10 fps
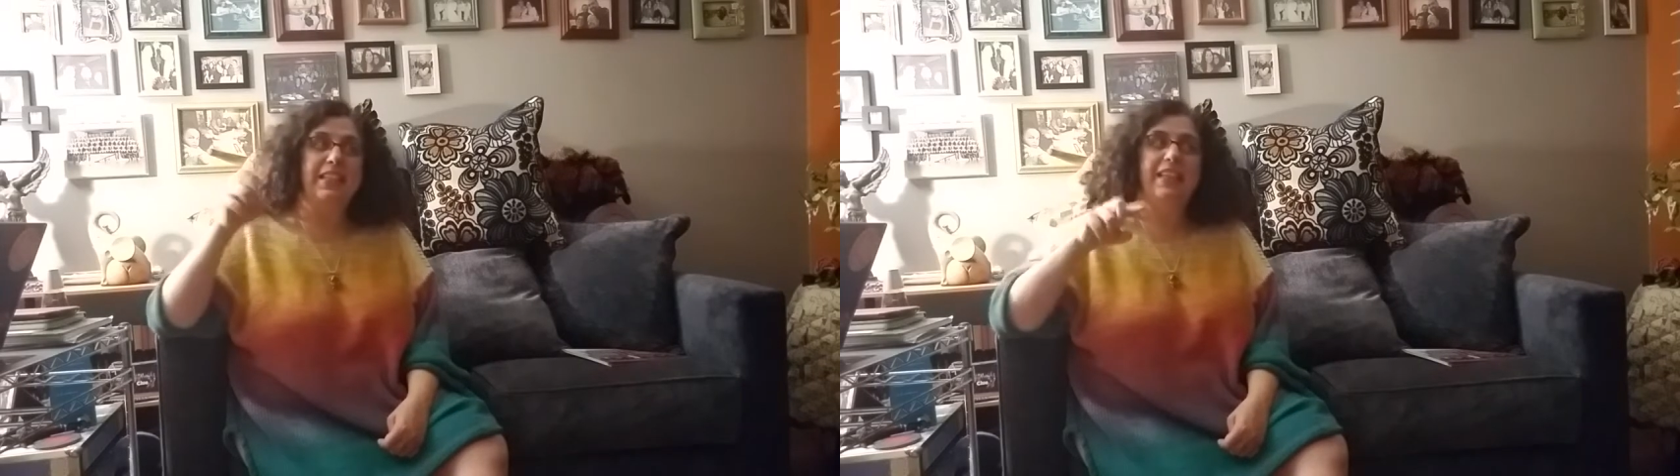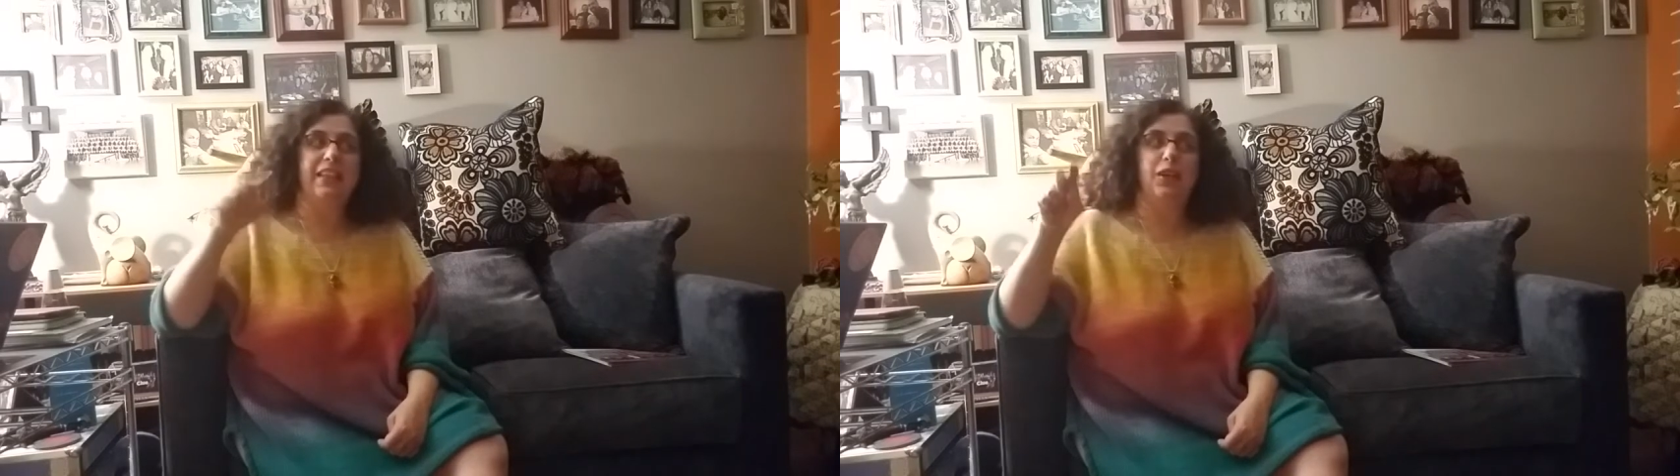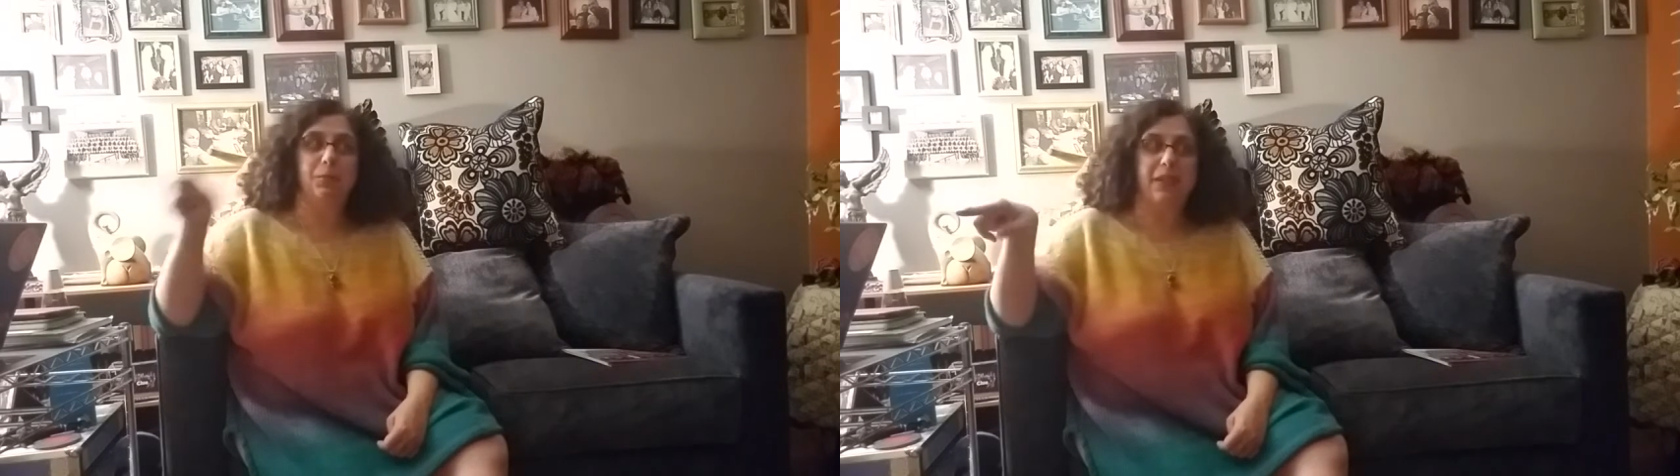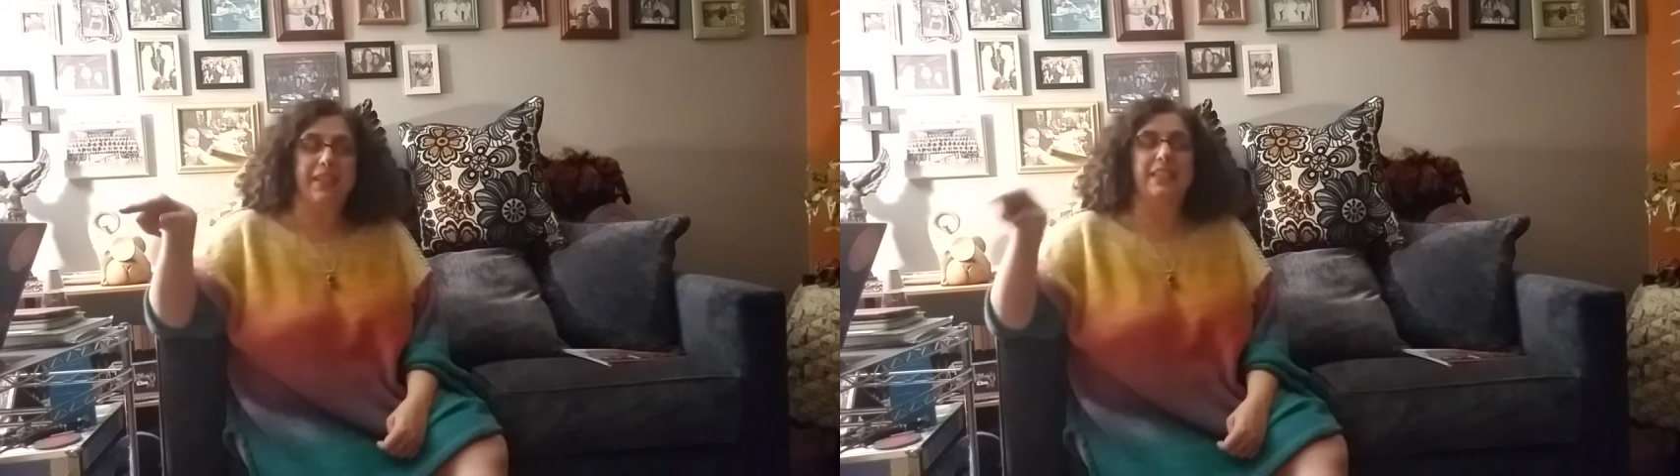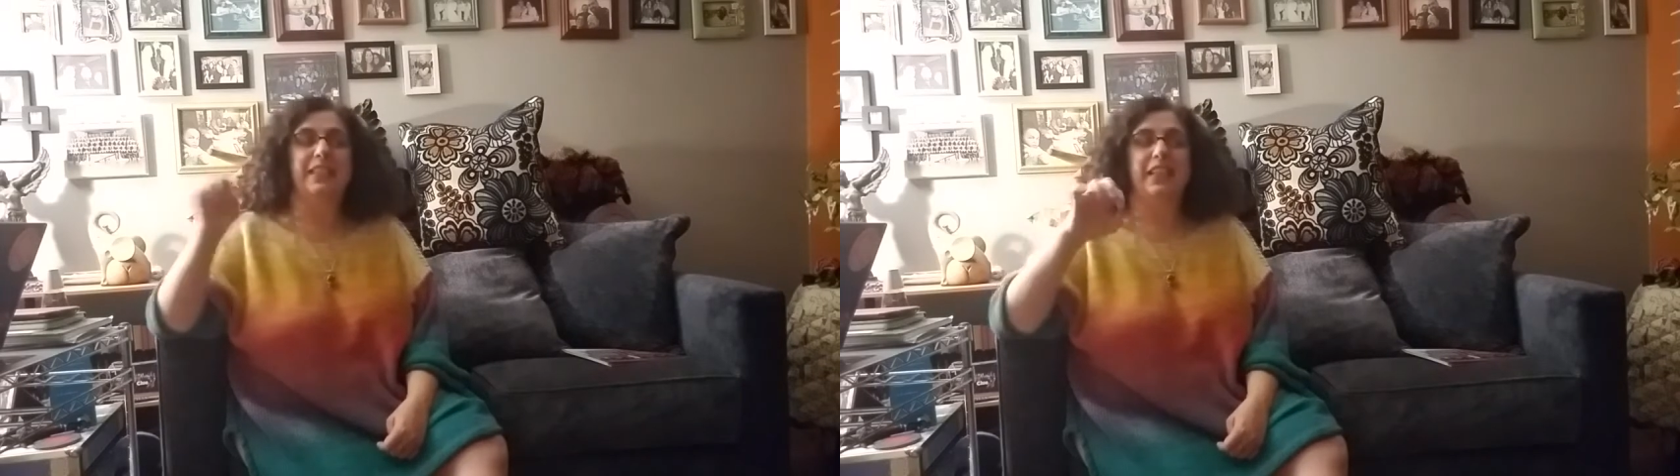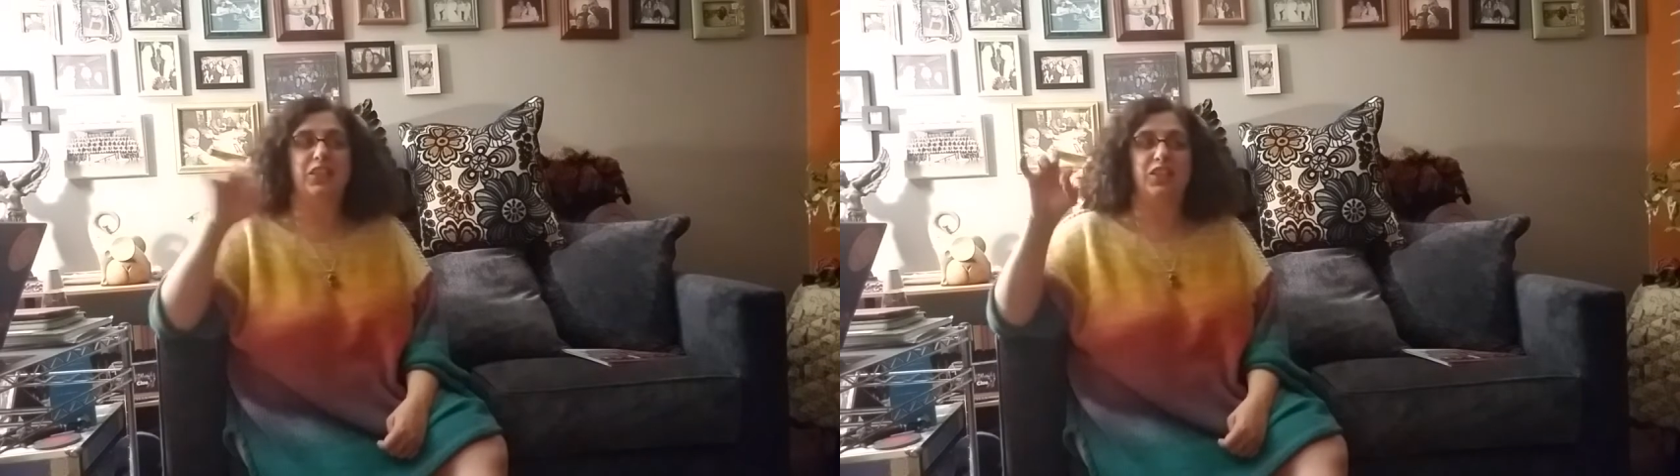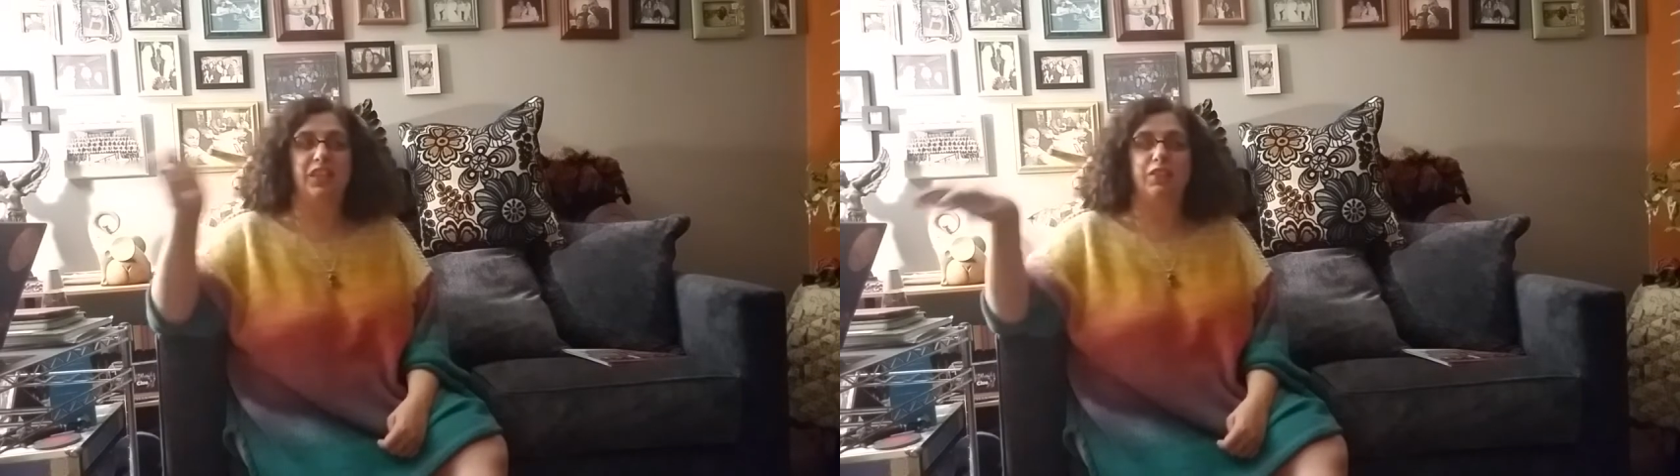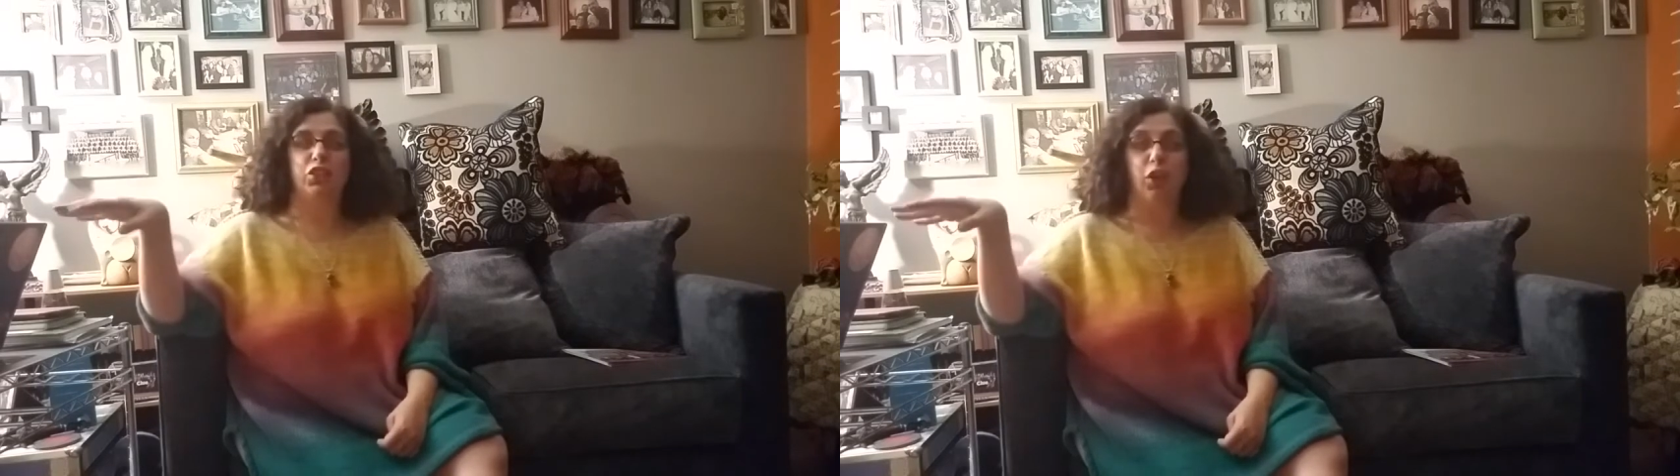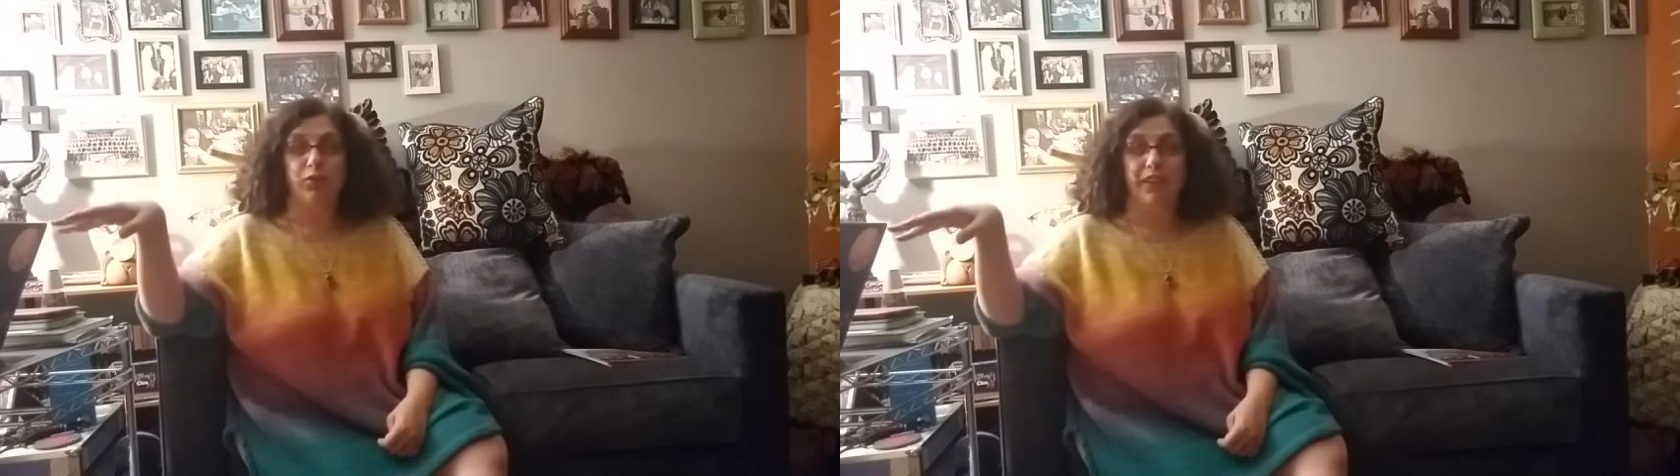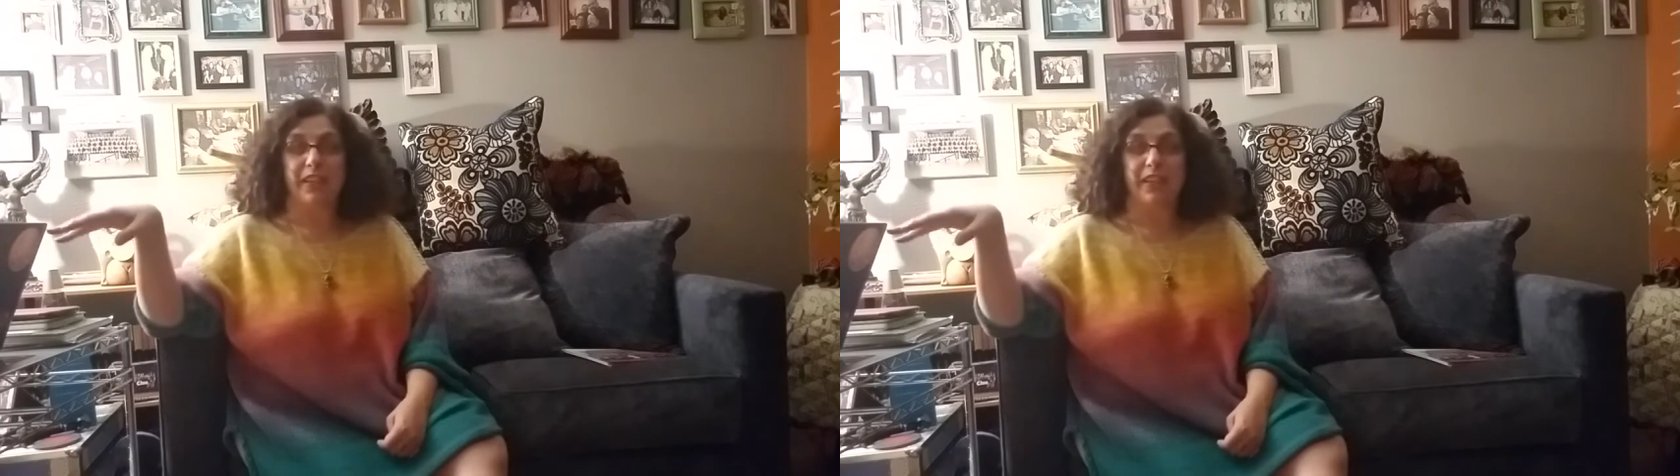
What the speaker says: in their place that I just have to start writing.